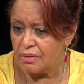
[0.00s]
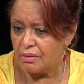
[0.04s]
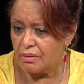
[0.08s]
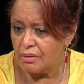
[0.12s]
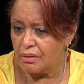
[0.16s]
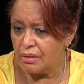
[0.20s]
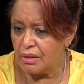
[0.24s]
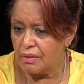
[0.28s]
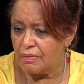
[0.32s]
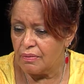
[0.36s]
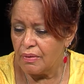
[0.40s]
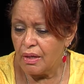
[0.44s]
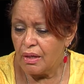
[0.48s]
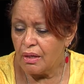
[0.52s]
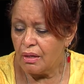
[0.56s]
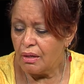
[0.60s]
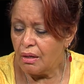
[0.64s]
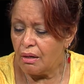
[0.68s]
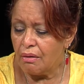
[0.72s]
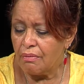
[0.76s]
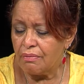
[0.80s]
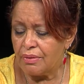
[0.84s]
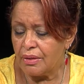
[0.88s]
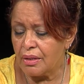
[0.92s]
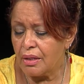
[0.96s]
in life,
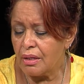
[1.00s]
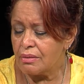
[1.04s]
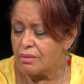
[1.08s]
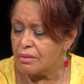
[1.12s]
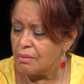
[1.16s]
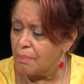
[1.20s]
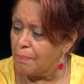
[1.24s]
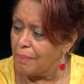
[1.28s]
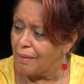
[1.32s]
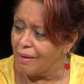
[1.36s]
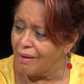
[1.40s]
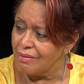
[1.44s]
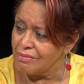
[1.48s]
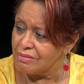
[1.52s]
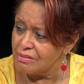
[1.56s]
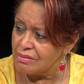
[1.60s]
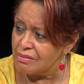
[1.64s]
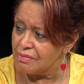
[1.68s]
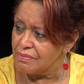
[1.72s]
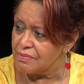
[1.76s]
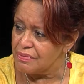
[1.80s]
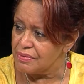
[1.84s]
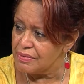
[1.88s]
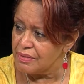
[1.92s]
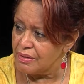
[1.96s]
everything has a
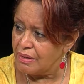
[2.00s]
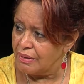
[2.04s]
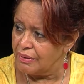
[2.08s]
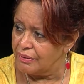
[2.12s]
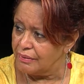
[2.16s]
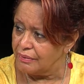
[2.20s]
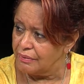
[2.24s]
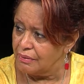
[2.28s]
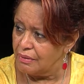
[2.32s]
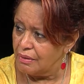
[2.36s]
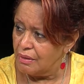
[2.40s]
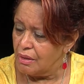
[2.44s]
positive side.